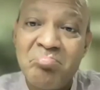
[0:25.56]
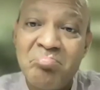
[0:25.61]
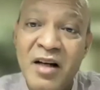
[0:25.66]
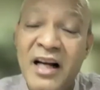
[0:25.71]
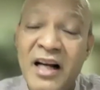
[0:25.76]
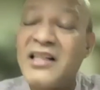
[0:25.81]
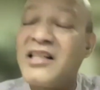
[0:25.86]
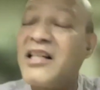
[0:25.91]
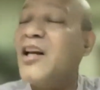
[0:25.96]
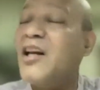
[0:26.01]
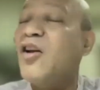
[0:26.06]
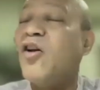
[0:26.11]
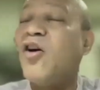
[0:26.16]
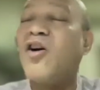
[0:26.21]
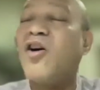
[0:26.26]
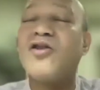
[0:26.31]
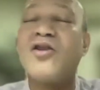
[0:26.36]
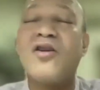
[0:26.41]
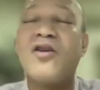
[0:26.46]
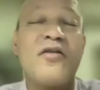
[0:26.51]
Let's say
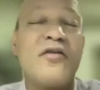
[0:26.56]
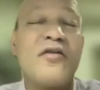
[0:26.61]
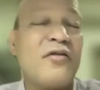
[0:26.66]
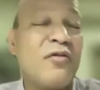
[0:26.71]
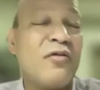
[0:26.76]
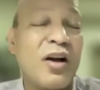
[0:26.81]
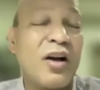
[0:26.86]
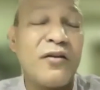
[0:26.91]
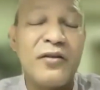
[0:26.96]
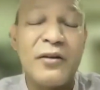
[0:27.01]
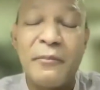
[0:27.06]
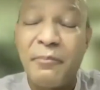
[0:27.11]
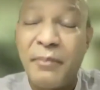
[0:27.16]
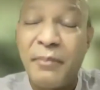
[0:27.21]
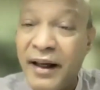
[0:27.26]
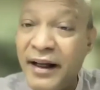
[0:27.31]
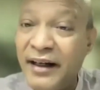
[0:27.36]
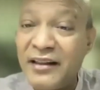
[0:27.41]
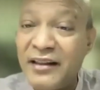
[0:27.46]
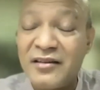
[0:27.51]
loss of one of the
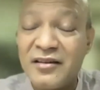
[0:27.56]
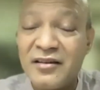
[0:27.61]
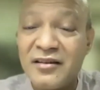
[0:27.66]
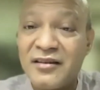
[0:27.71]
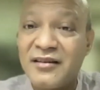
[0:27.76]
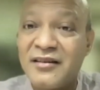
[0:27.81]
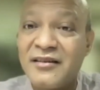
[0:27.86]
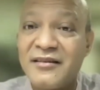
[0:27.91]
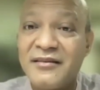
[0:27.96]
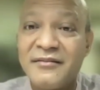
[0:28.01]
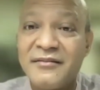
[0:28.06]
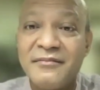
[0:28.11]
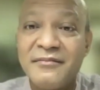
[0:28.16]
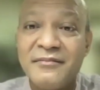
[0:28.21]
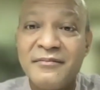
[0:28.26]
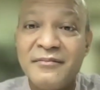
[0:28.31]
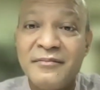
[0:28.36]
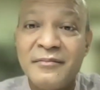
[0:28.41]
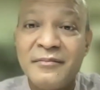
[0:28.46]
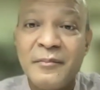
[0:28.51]
parents.
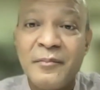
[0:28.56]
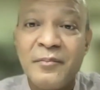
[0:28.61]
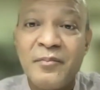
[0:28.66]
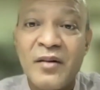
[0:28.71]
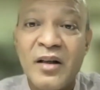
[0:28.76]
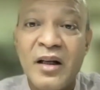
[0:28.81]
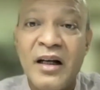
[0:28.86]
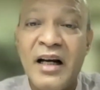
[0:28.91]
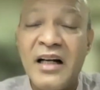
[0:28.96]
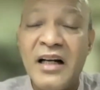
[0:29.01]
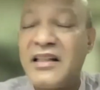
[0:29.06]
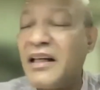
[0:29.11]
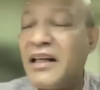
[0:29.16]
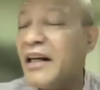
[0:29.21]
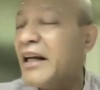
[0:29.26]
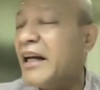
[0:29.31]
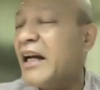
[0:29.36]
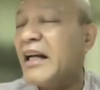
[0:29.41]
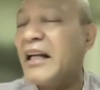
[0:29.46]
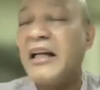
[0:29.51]
Let's
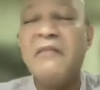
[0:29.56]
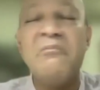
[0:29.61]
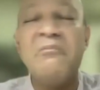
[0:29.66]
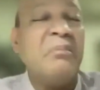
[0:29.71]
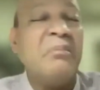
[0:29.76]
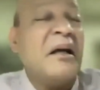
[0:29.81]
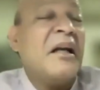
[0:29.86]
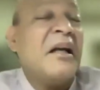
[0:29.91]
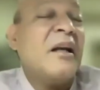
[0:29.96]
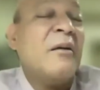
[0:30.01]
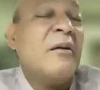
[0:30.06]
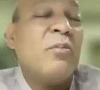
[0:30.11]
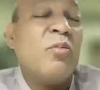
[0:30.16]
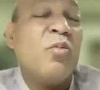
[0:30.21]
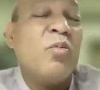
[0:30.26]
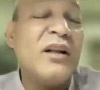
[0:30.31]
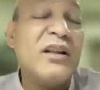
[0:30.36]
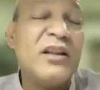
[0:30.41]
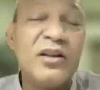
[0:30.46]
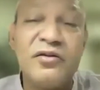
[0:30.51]
say getting beaten up
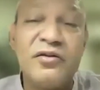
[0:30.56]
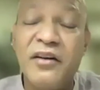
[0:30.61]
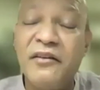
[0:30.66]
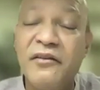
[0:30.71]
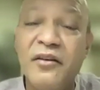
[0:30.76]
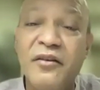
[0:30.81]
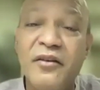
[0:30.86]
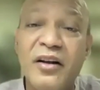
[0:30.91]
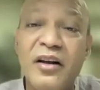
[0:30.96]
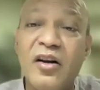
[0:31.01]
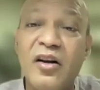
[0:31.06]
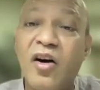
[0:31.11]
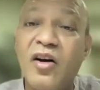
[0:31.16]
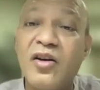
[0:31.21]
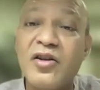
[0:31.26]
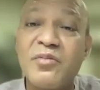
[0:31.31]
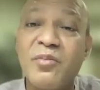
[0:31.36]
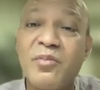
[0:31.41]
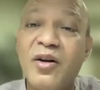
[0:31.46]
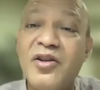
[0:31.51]
once when we
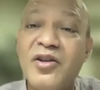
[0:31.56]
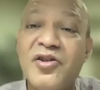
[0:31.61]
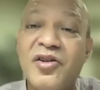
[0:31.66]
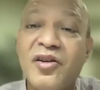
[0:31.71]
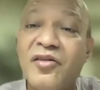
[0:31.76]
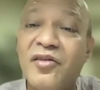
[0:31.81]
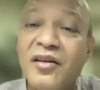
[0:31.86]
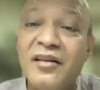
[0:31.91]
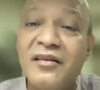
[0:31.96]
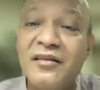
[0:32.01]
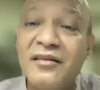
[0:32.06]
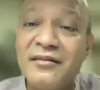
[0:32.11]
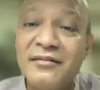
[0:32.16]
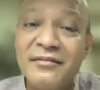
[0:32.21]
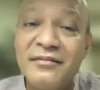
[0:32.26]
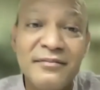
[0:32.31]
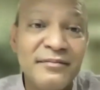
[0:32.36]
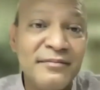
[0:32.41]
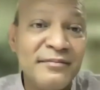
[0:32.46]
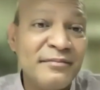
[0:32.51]
were small children.
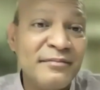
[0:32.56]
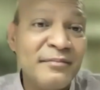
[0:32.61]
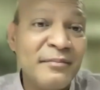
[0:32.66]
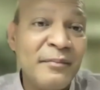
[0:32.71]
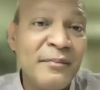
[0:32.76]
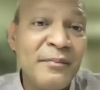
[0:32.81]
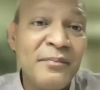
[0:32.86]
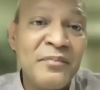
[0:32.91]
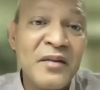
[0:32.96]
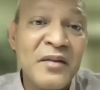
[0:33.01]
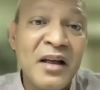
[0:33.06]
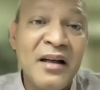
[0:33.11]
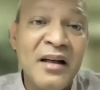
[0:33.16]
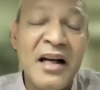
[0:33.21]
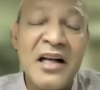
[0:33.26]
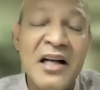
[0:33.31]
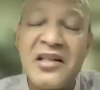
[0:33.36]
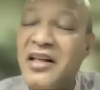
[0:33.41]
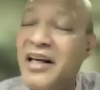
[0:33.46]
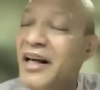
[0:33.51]

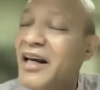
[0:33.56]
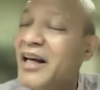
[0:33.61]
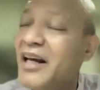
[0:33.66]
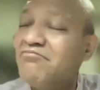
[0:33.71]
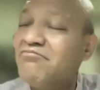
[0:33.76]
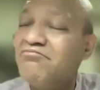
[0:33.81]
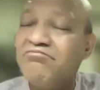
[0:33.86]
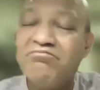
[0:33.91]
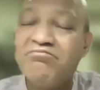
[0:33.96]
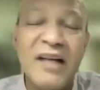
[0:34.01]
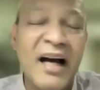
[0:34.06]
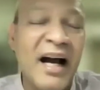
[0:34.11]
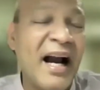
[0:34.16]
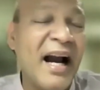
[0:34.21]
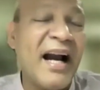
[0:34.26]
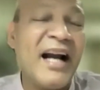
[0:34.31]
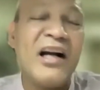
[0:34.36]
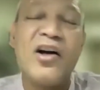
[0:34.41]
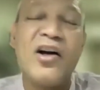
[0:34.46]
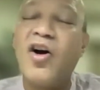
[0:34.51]
Let's say the
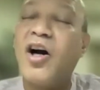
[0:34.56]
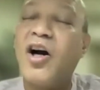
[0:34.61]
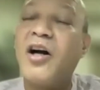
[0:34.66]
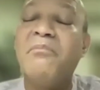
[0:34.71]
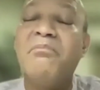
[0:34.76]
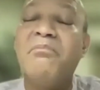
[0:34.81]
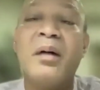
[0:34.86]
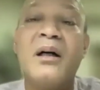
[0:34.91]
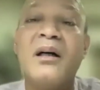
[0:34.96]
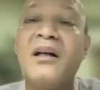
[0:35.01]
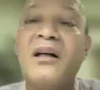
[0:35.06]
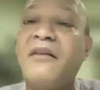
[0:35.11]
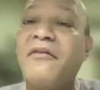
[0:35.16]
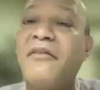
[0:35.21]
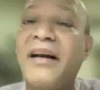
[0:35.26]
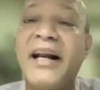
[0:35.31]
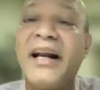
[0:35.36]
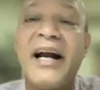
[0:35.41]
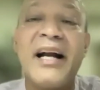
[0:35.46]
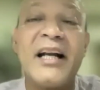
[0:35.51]
hand got burned
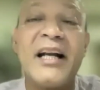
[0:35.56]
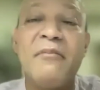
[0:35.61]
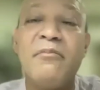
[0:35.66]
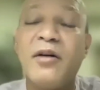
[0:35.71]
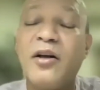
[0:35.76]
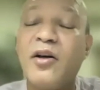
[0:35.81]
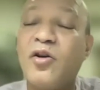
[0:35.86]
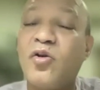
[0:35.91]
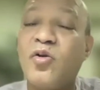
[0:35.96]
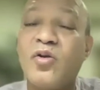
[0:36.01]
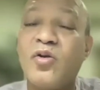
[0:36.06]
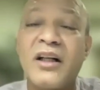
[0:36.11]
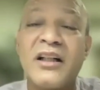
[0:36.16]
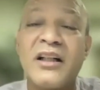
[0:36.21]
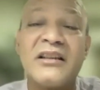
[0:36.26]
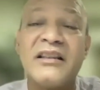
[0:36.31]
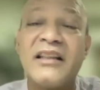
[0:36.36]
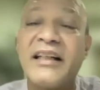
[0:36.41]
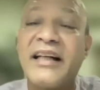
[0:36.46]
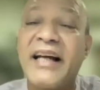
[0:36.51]
when I attempted to
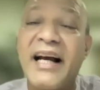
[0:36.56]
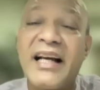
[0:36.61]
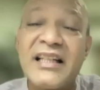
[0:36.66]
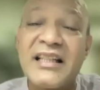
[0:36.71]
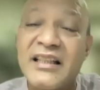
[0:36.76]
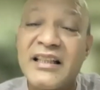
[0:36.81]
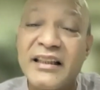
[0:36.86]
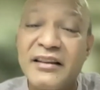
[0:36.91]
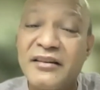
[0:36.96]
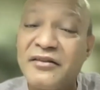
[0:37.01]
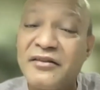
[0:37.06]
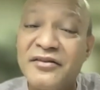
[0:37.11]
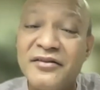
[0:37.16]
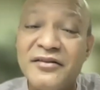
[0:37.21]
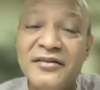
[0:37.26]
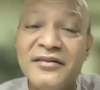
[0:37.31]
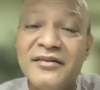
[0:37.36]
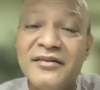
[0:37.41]
touch the gas stove.